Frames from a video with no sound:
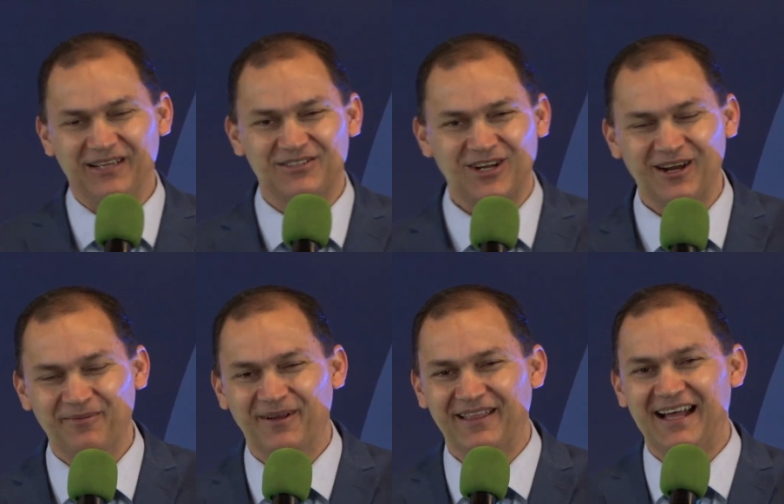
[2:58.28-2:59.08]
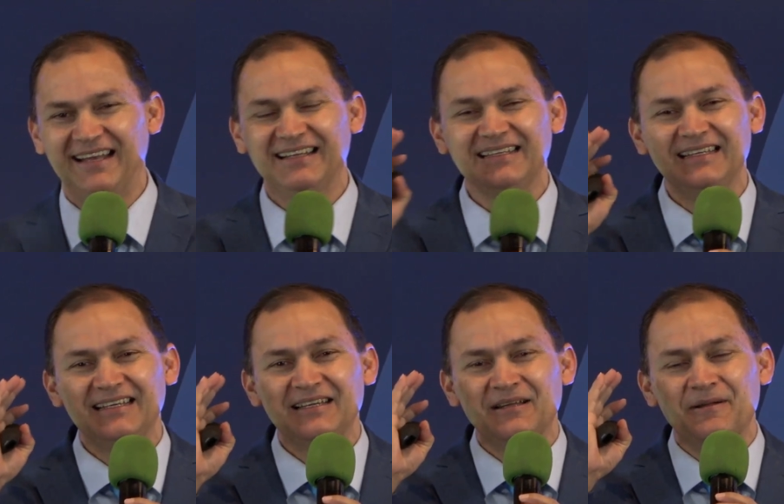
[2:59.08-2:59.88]
Sorry about that.
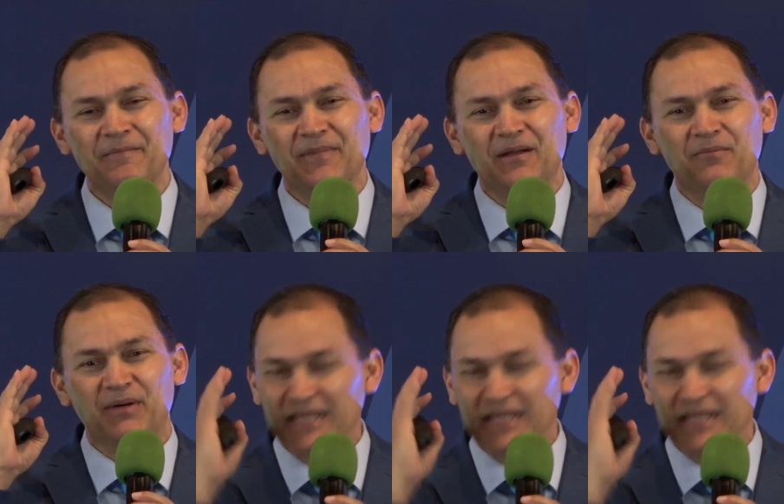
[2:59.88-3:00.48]
But